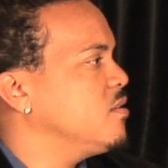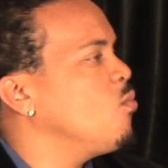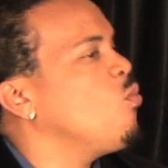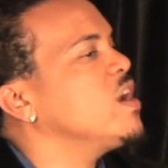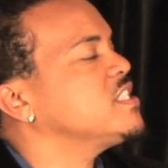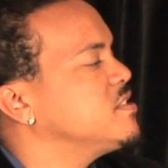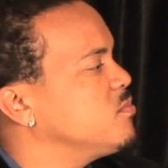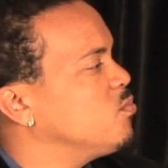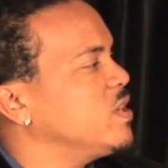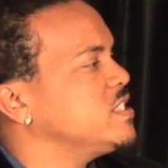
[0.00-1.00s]
What's
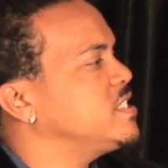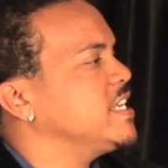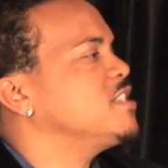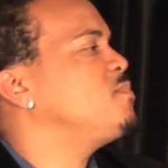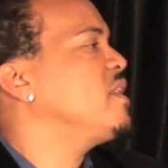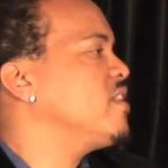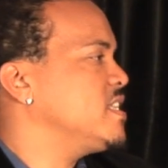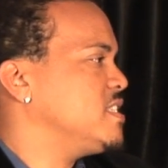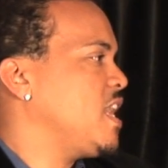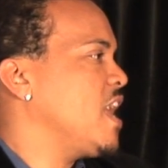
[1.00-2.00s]
the
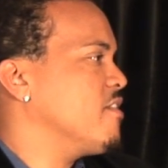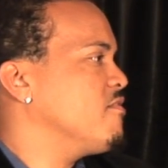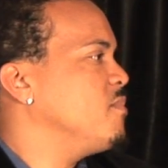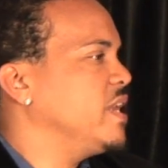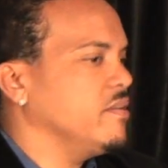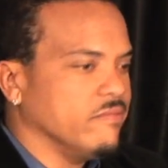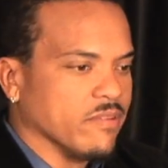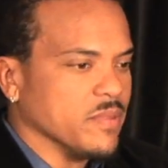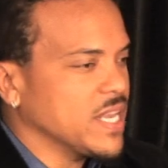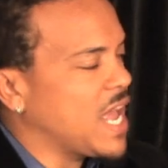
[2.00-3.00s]
experience like for me
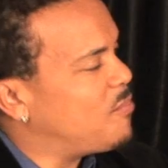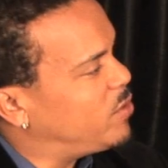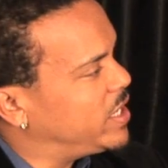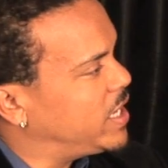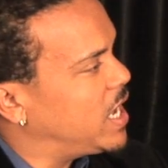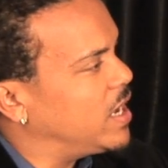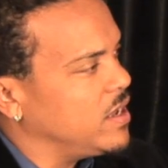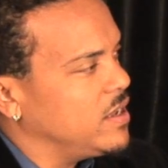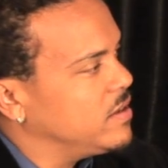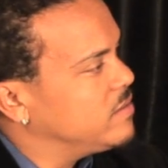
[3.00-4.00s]
from the time we
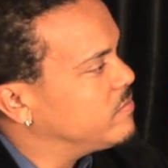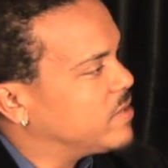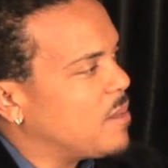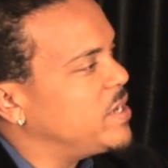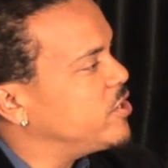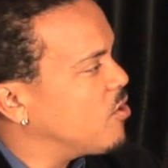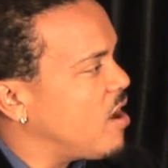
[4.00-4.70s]
come into your